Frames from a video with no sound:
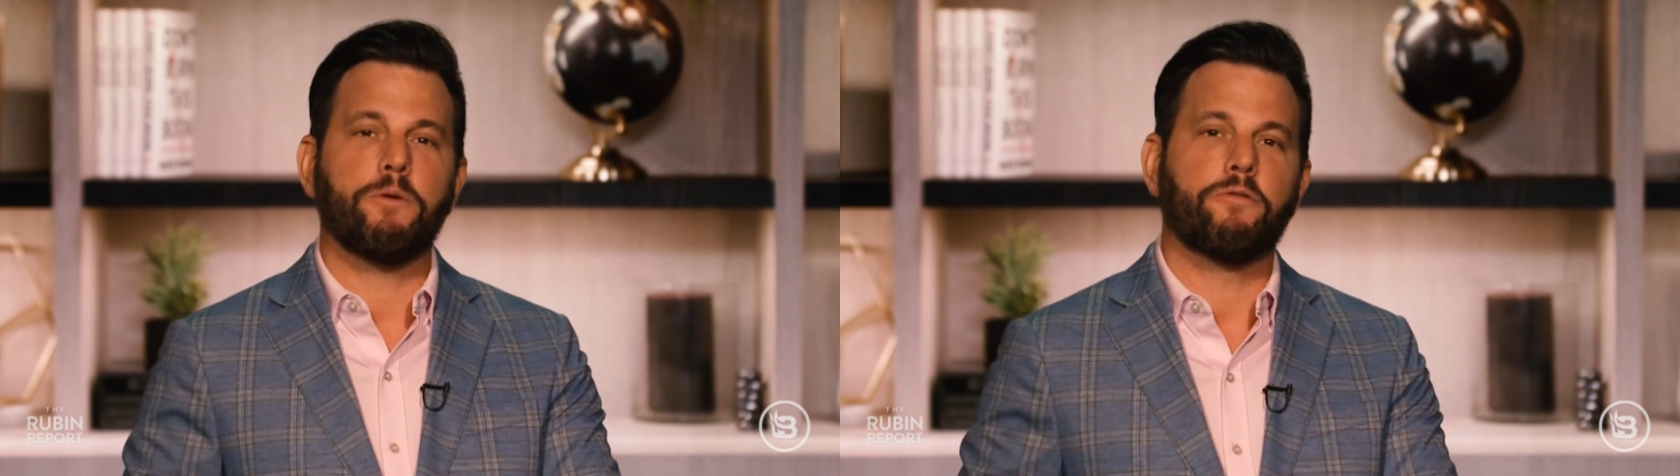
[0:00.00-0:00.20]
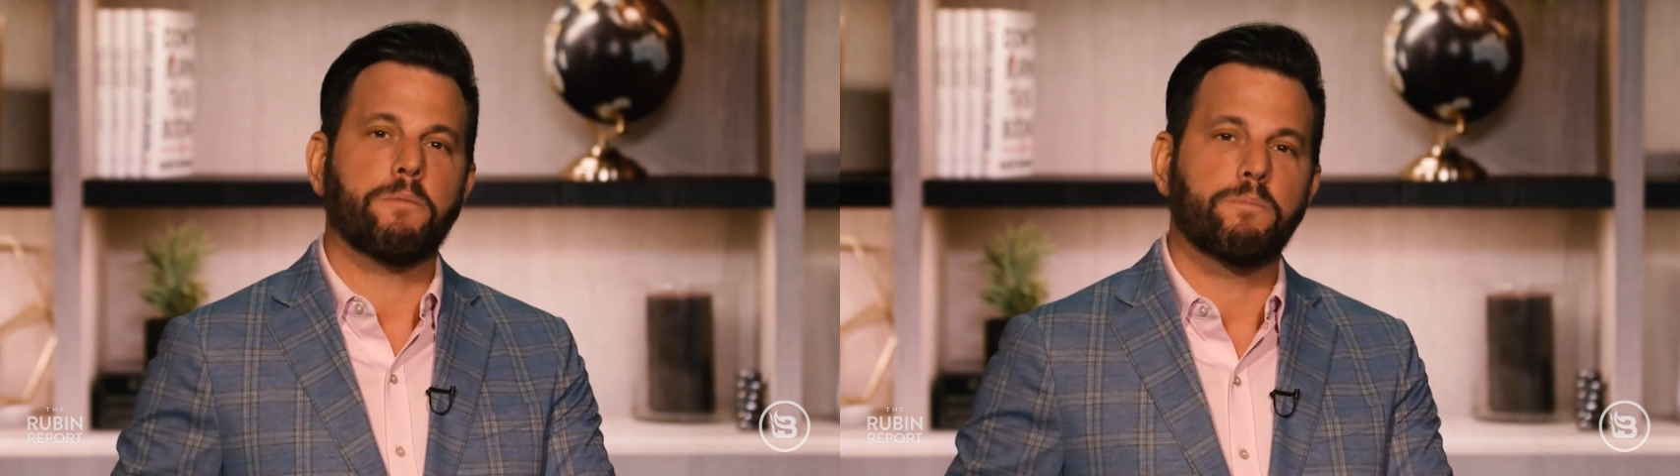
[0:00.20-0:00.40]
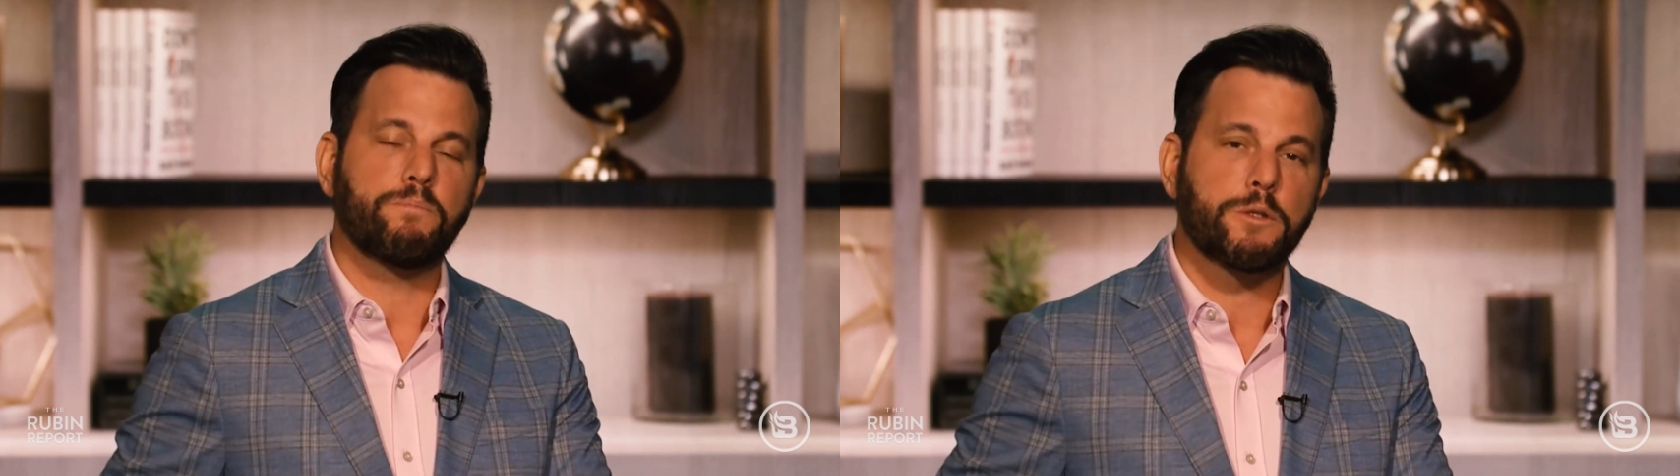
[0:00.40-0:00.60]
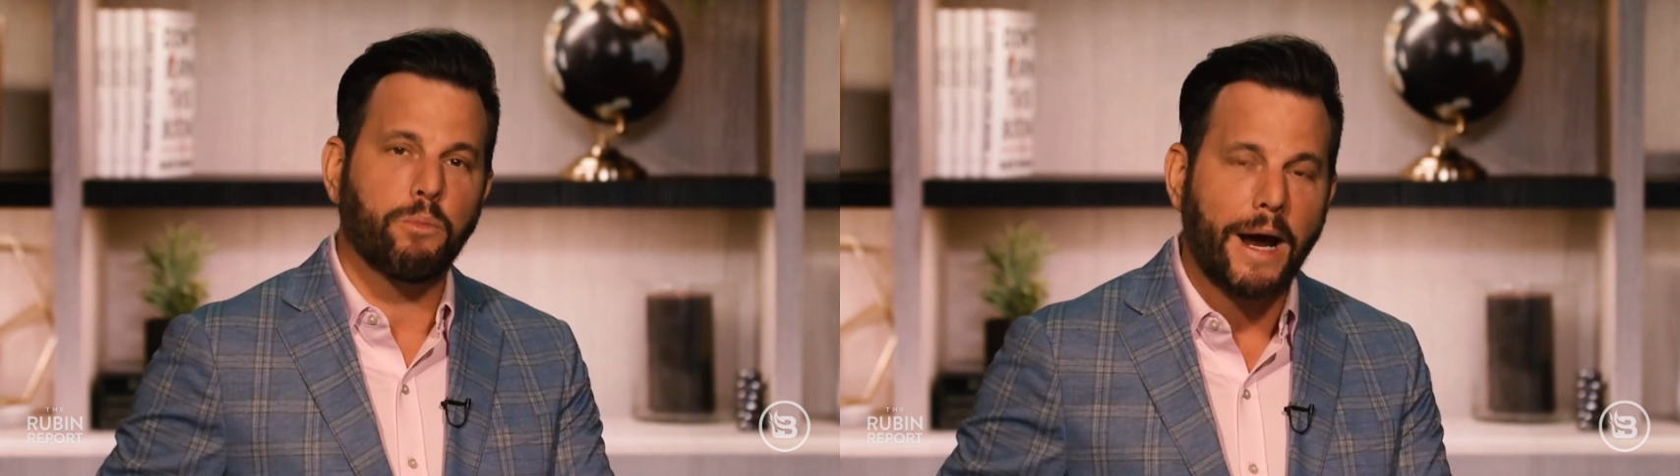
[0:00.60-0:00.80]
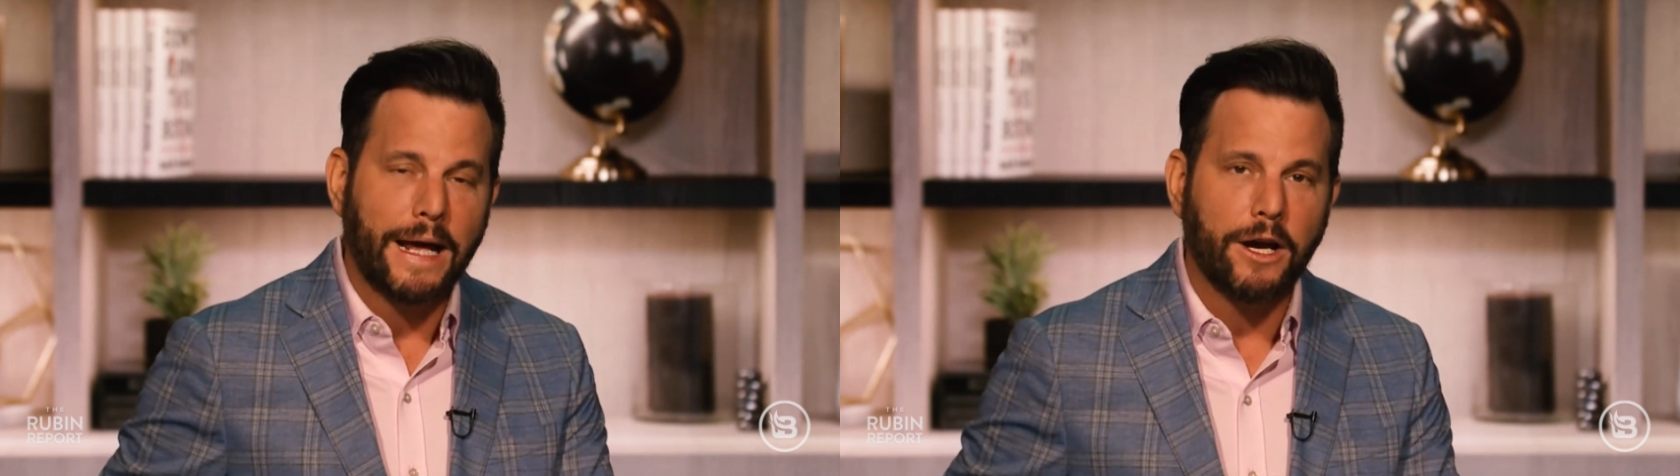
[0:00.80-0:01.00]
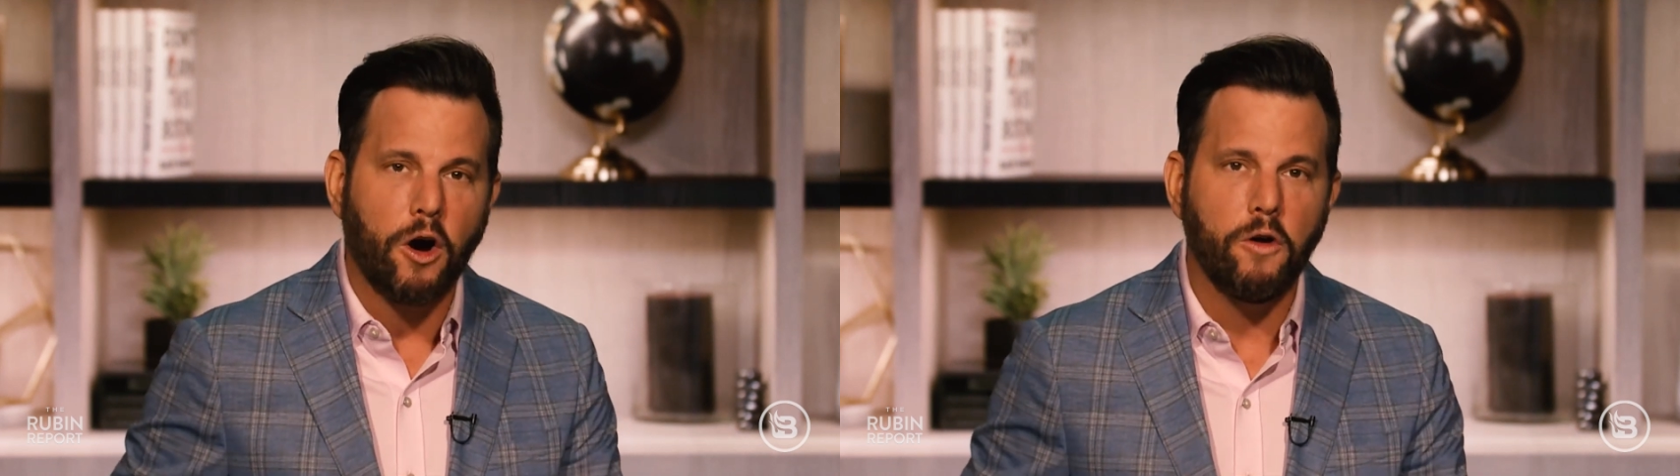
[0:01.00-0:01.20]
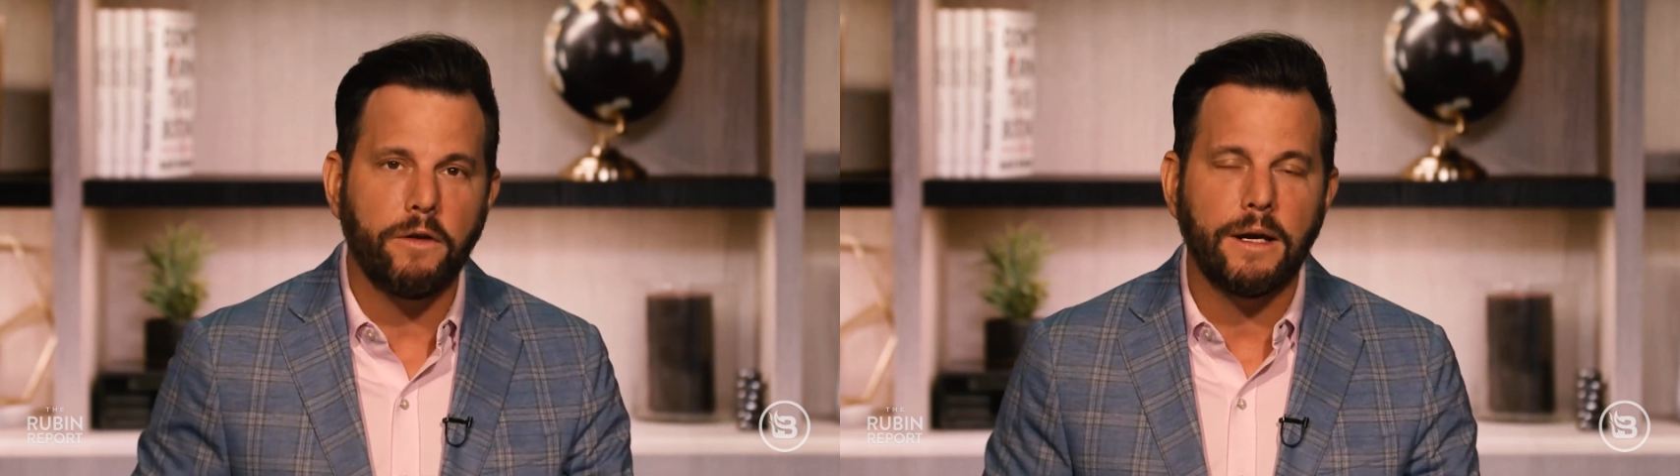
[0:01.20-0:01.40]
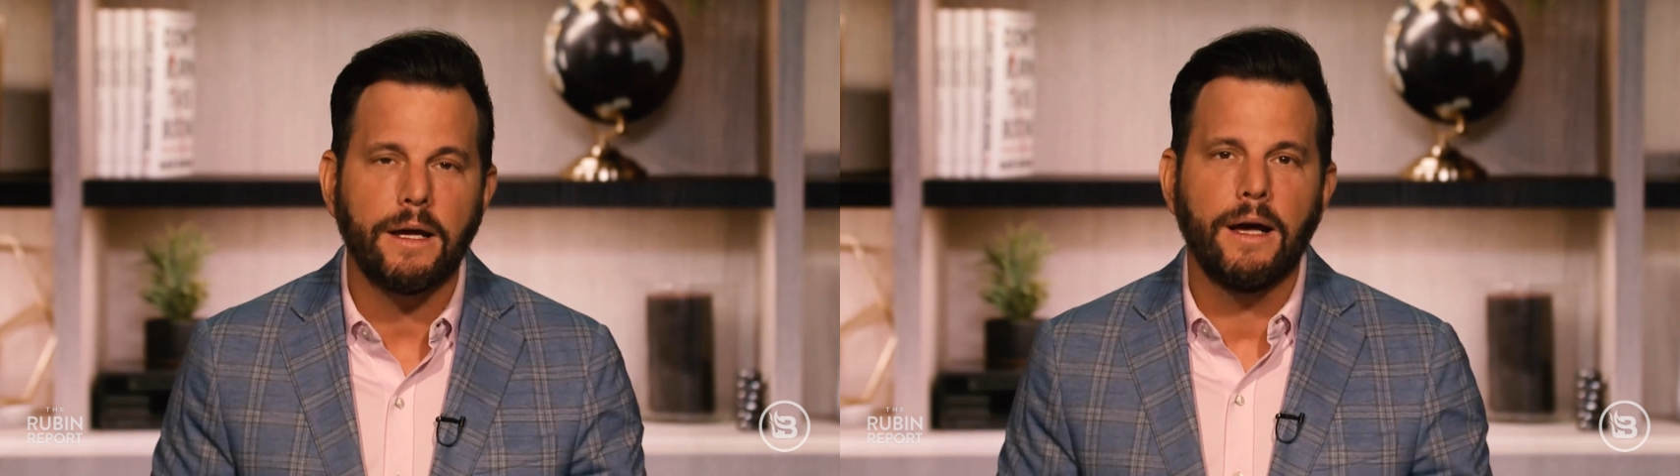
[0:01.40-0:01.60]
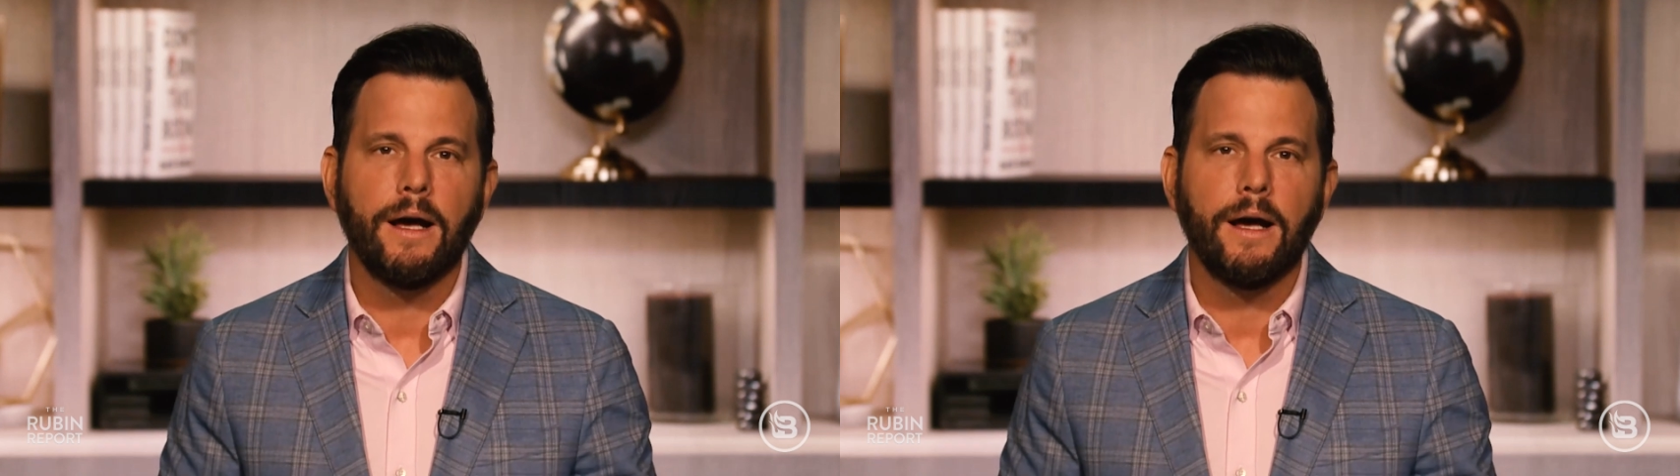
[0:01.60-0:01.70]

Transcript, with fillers: you from spreading COVID.